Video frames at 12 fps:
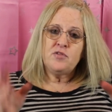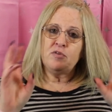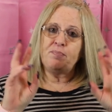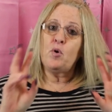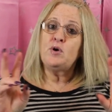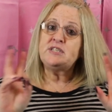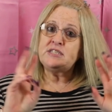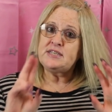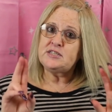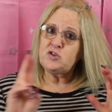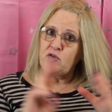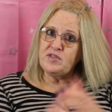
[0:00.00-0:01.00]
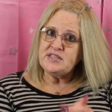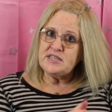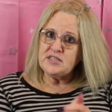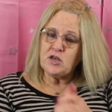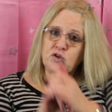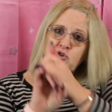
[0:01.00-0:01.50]
The boys sit on this
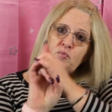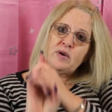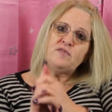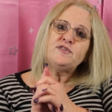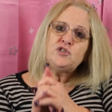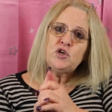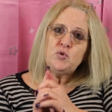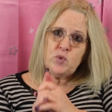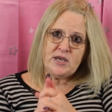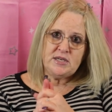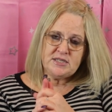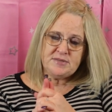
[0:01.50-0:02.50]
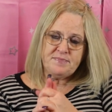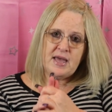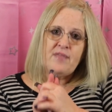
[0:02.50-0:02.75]
induction wing for two weeks